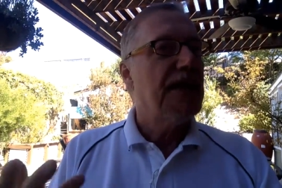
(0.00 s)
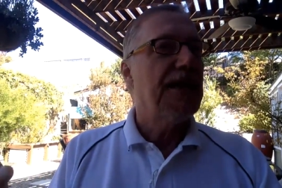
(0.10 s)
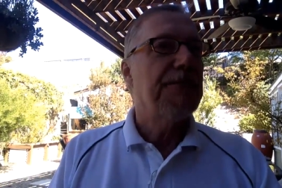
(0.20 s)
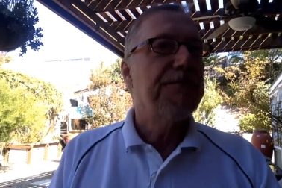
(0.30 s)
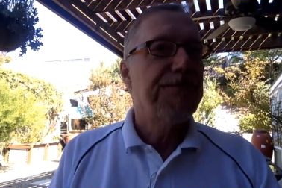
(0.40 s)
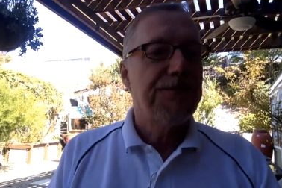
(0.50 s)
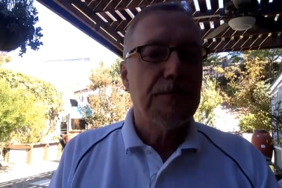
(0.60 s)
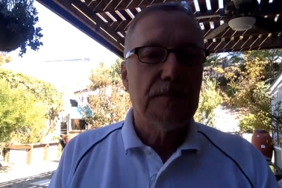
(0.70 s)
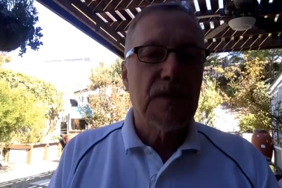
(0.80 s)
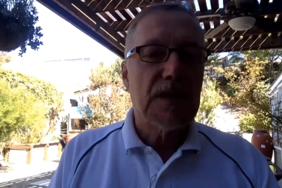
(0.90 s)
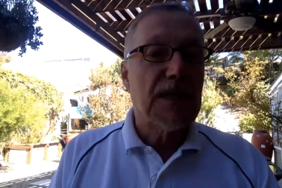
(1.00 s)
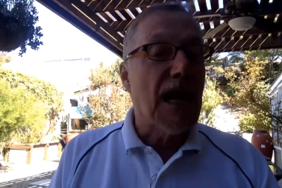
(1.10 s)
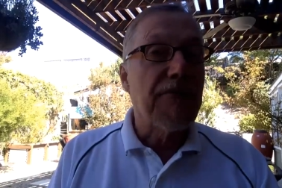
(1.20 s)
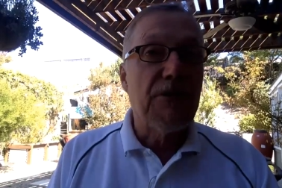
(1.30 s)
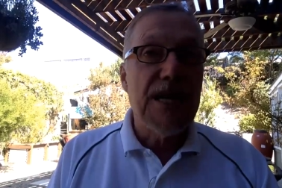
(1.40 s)
Um,
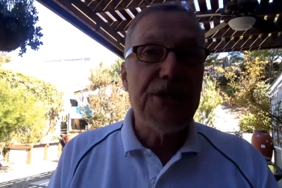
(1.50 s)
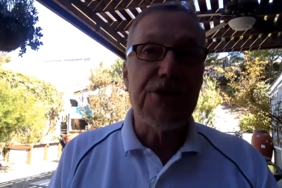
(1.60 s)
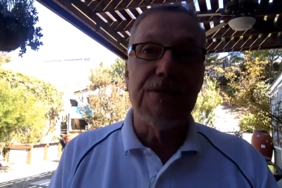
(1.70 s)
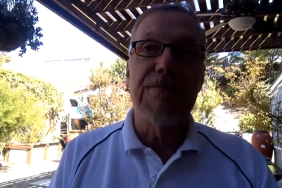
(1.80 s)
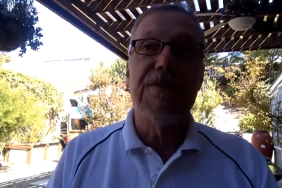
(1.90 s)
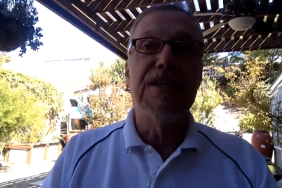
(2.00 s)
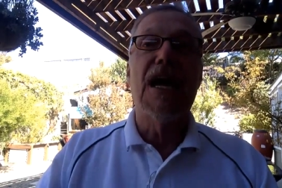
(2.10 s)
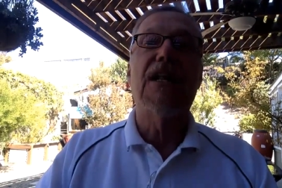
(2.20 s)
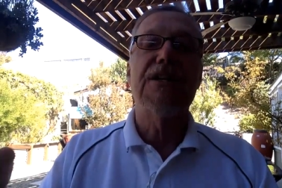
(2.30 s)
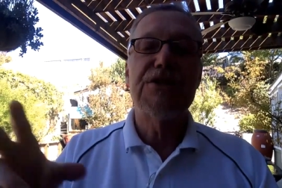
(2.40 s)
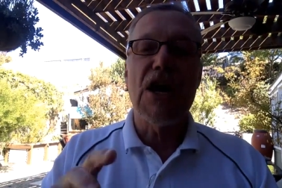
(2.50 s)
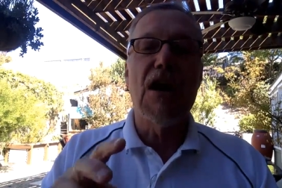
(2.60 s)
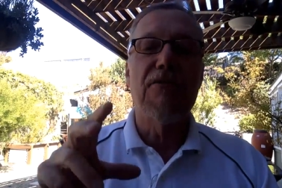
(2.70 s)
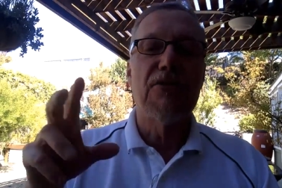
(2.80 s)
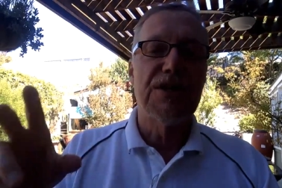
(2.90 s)
confirmation, knowledge
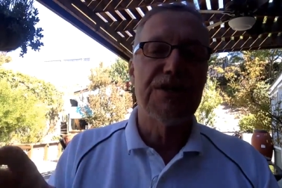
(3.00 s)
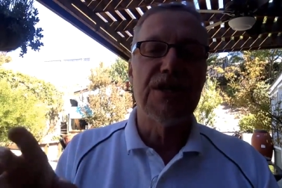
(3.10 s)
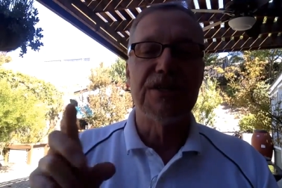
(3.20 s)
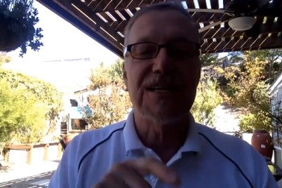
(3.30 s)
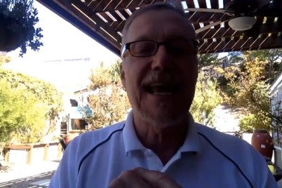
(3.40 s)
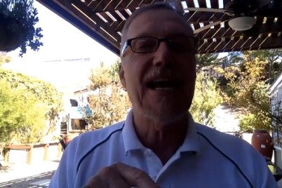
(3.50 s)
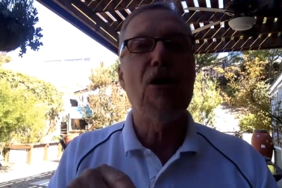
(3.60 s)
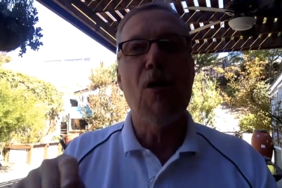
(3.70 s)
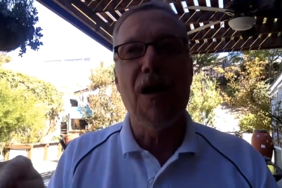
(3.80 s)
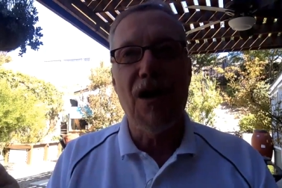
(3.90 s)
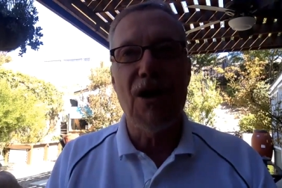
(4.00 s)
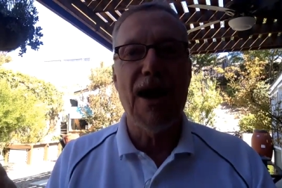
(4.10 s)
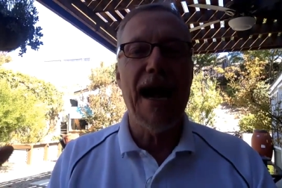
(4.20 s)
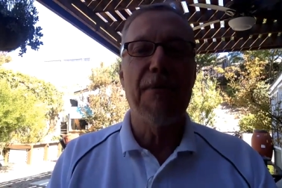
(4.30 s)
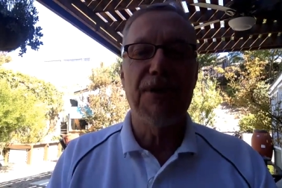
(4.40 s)
of results,
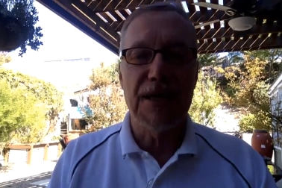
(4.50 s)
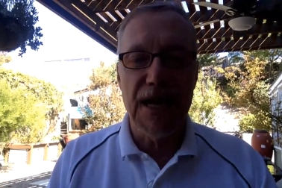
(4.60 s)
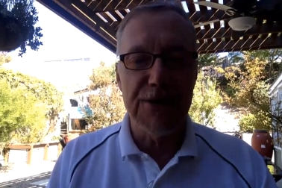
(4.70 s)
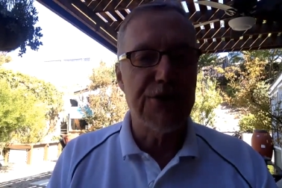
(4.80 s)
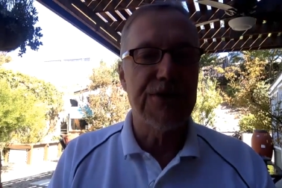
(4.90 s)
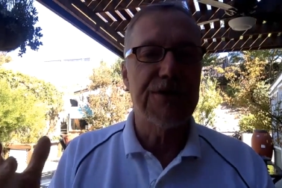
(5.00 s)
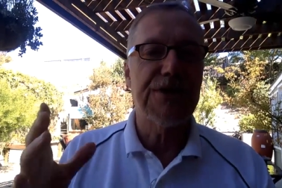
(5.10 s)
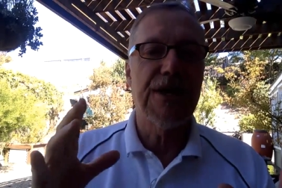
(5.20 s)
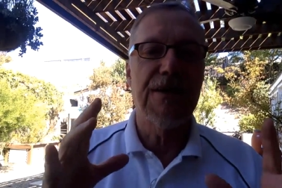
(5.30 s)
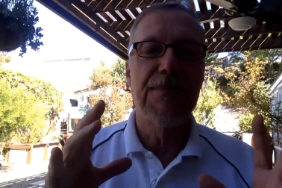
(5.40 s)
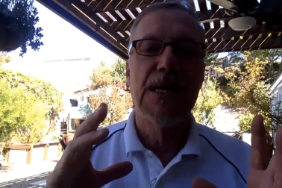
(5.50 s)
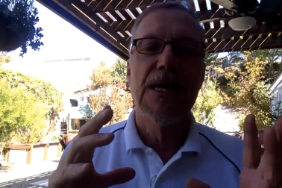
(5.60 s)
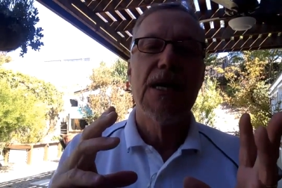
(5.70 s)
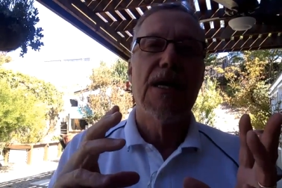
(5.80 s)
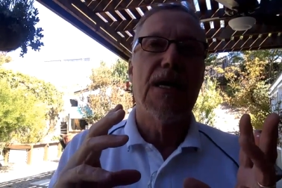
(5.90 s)
KOR applications. Um,
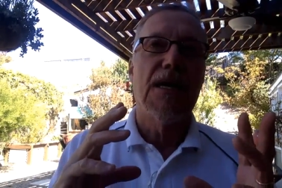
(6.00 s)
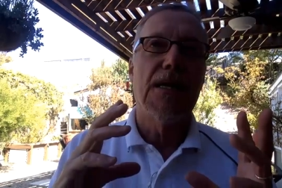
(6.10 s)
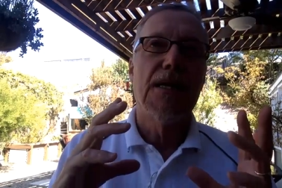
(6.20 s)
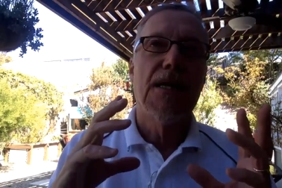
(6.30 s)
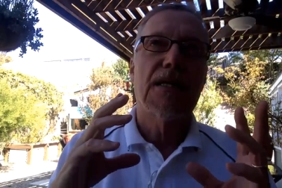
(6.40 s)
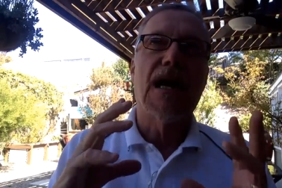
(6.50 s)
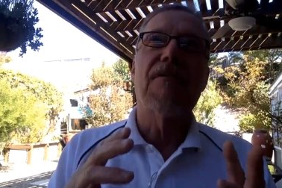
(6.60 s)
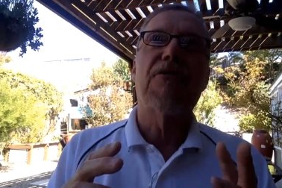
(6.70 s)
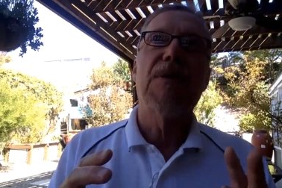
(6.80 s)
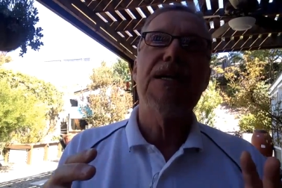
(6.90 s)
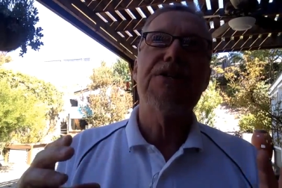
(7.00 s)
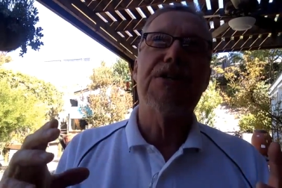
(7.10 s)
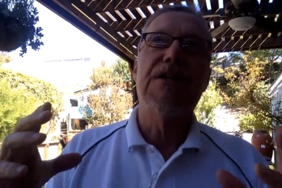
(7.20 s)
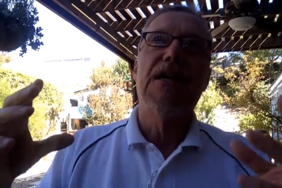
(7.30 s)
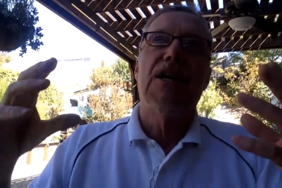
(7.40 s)
uh,
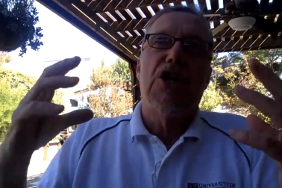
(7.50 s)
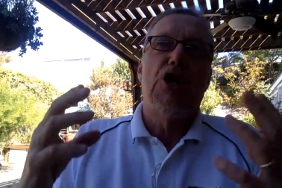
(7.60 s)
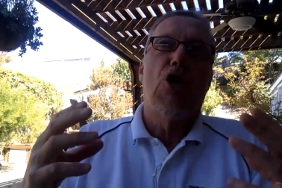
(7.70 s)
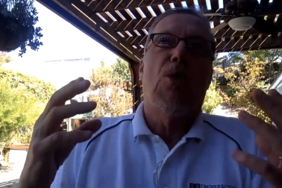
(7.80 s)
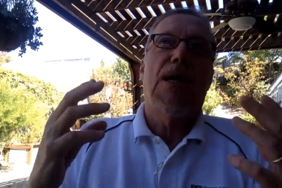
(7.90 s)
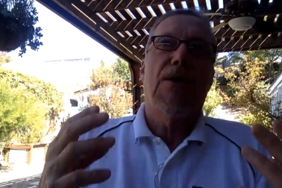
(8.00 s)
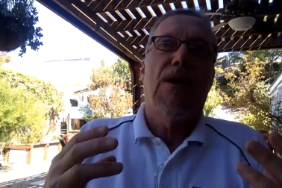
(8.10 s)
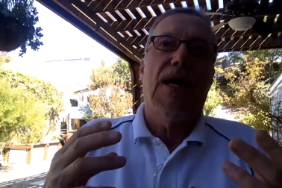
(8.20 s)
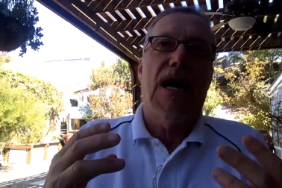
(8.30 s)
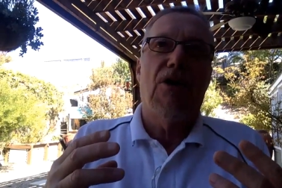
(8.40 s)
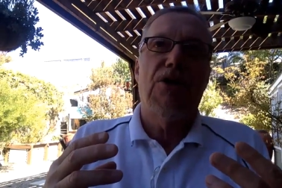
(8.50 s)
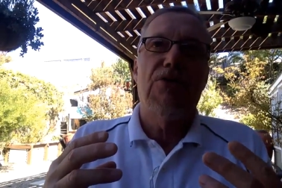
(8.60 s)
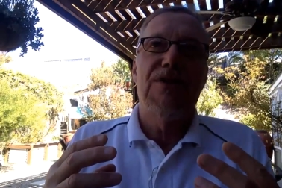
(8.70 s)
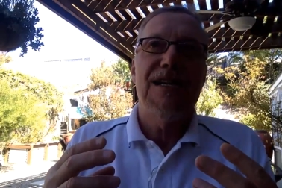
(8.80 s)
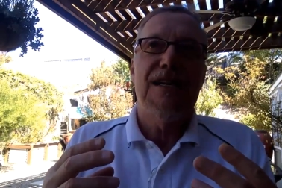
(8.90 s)
confirmation, knowing how
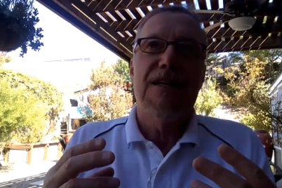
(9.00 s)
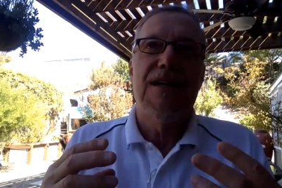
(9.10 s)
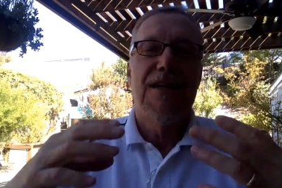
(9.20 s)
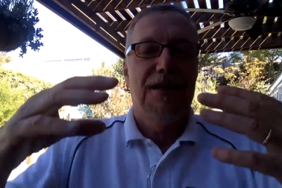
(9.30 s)
you did,